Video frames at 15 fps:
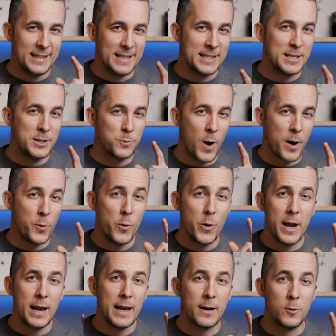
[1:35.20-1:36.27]
This is one
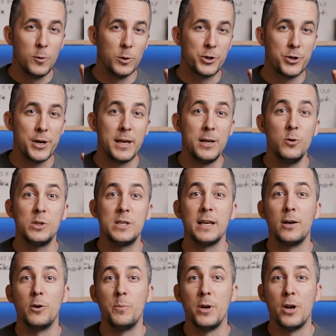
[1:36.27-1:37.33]
really cool trick
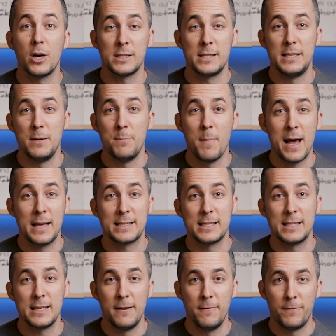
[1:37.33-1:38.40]
using luminosity
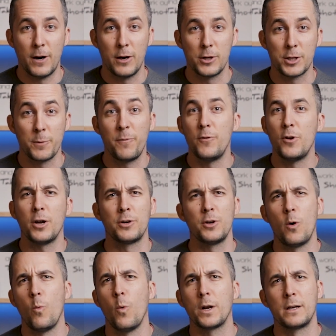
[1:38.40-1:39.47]
masks in Photoshop. If you don't
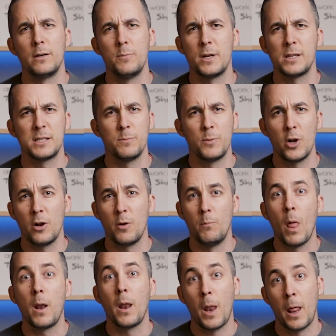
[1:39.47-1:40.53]
know what luminos blah,
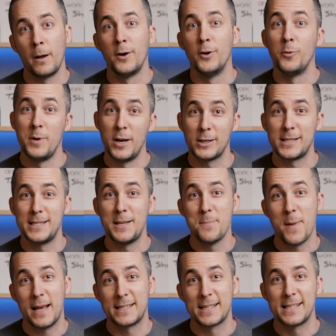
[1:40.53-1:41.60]
blah, blah, luminosity
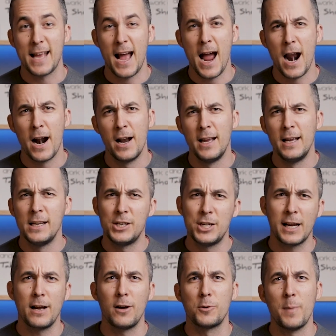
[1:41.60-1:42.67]
masks are,
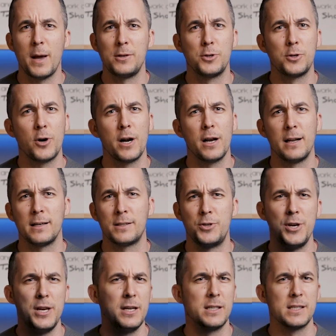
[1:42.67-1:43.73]
check out my tutorial
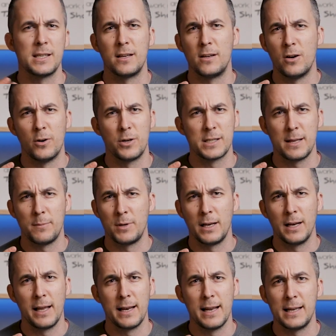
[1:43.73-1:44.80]
three years ago or something
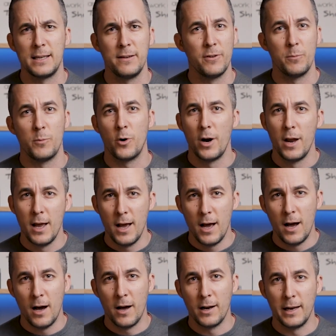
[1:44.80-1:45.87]
like that, even more,
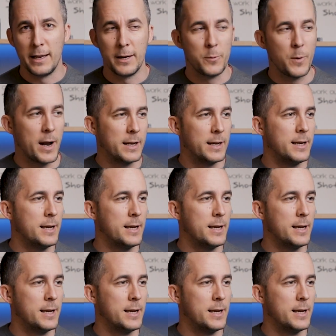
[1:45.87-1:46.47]
on link right